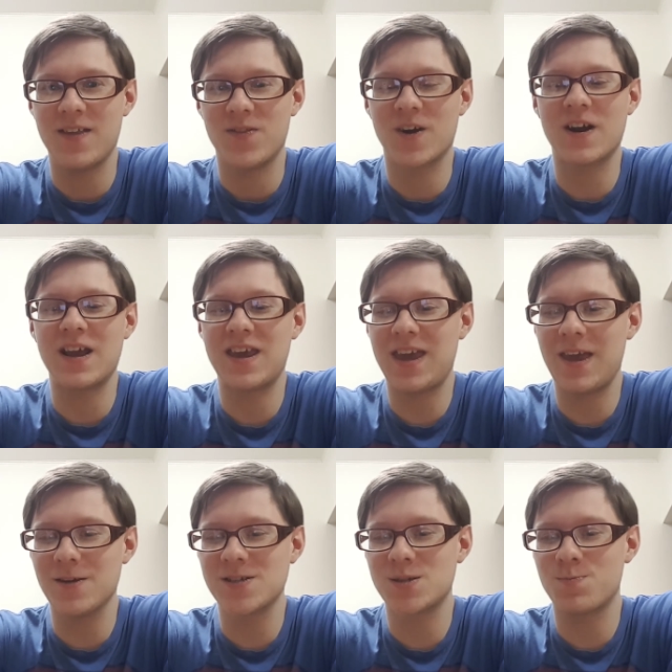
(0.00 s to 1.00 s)
They're gonna
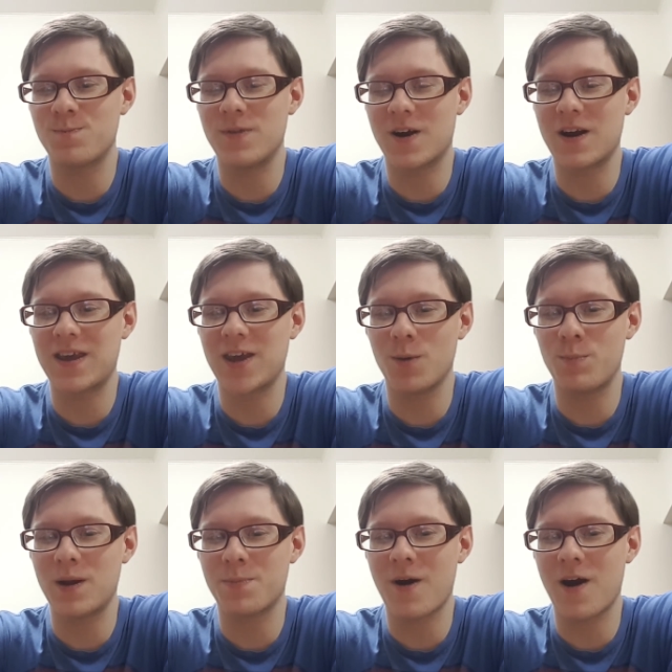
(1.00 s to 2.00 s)
kill. They're gonna kill
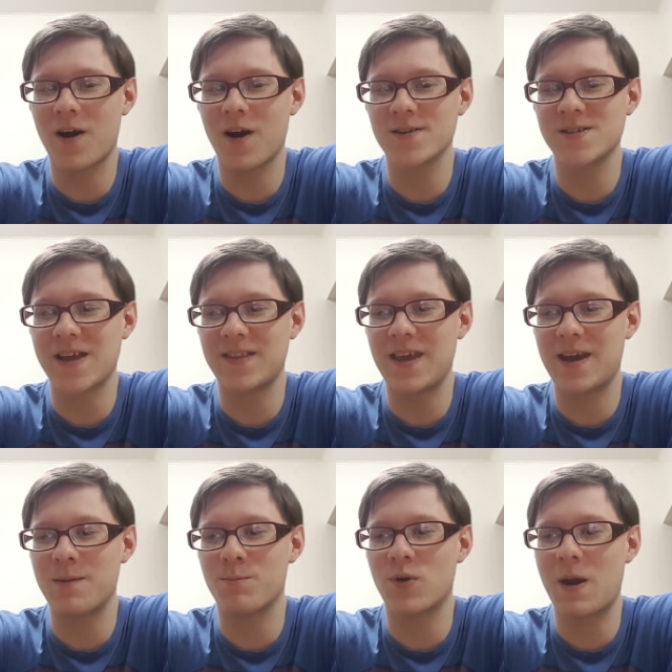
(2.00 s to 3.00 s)
Peter Parker so that they
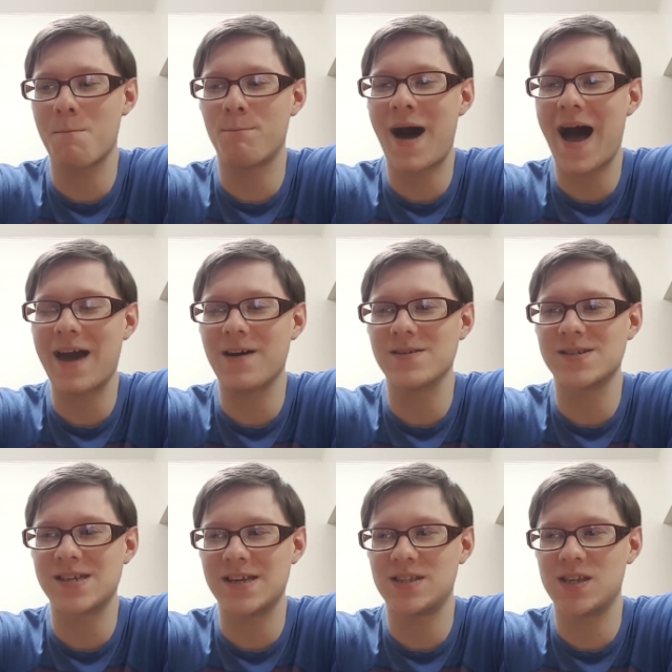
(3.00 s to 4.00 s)
can bring
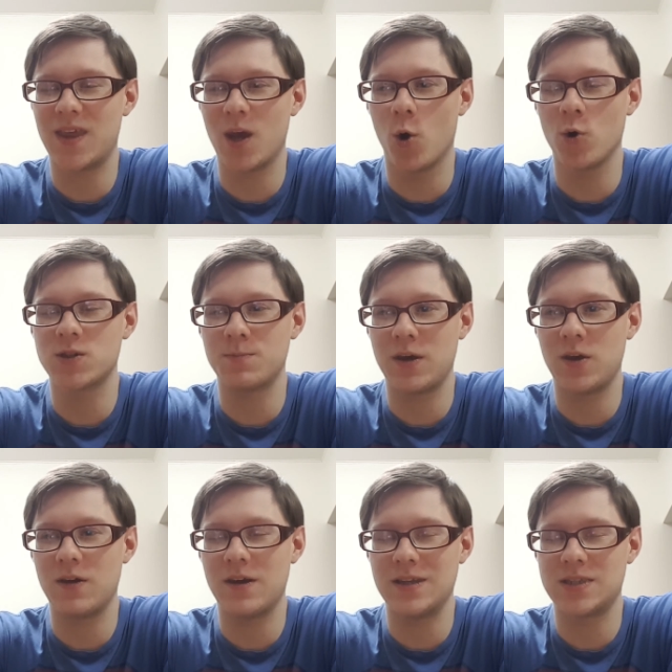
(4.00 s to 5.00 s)
Miles into the
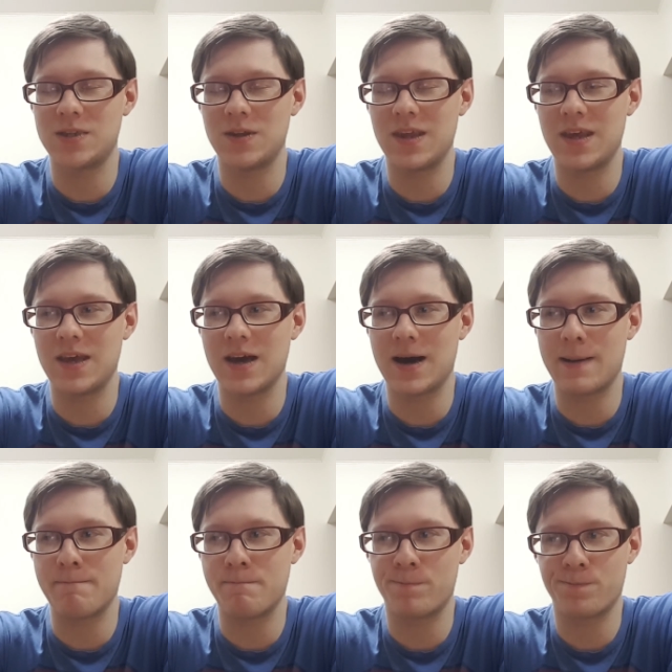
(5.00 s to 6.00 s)
ultimate into the
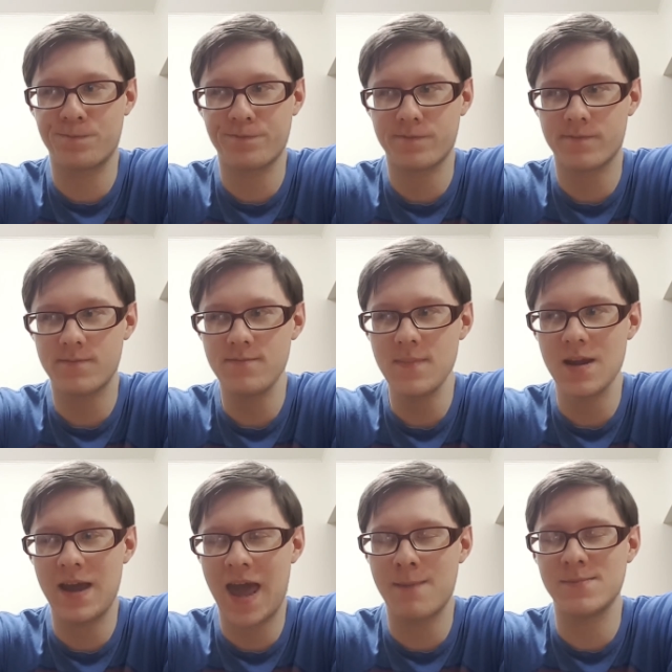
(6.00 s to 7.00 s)
um,
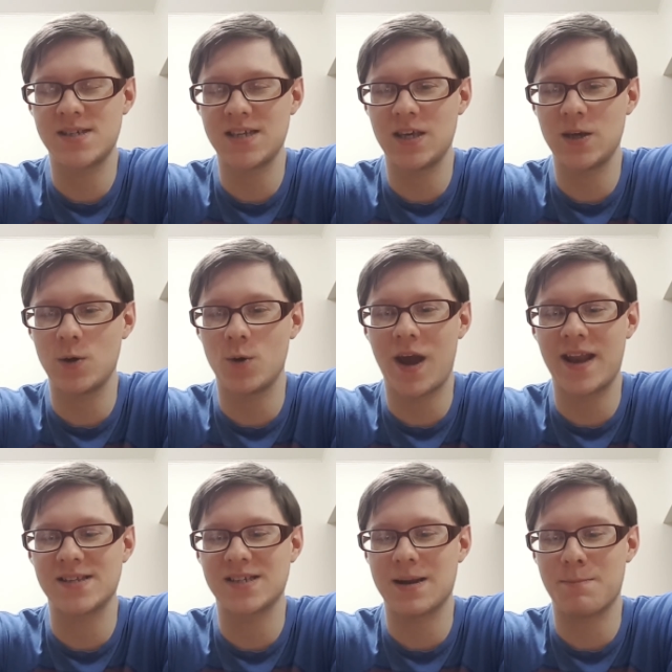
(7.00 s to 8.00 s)
MCU,
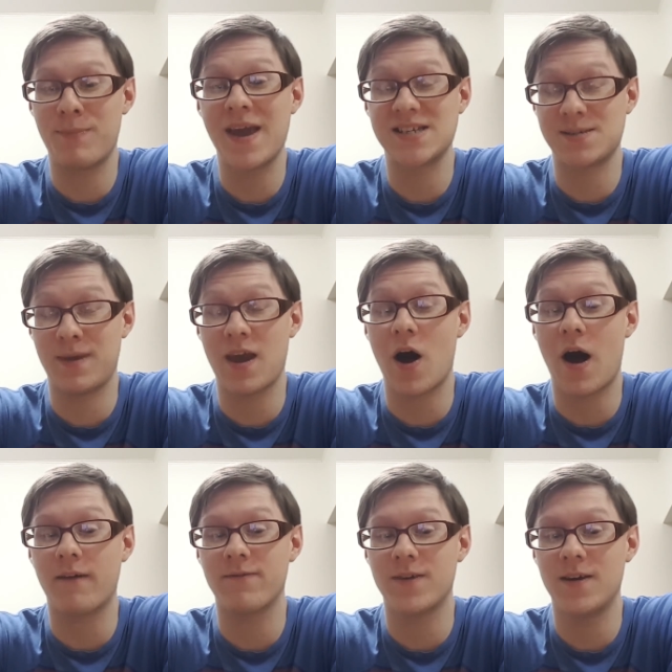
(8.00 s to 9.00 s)
and it's gonna piss me
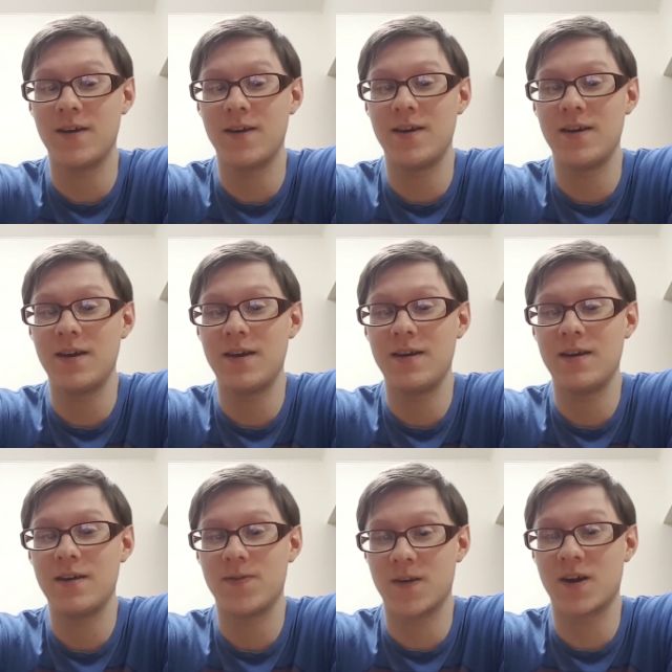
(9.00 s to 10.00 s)
off
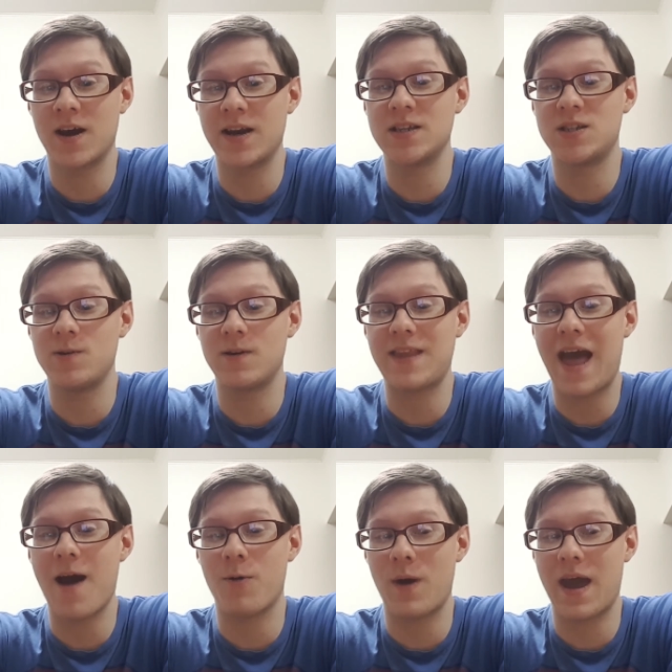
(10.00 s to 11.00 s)
they're going to do it
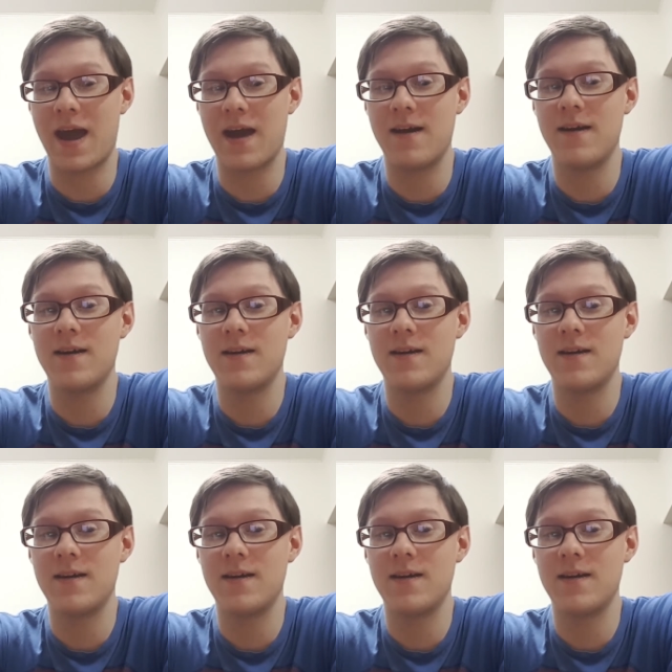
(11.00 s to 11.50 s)
that way.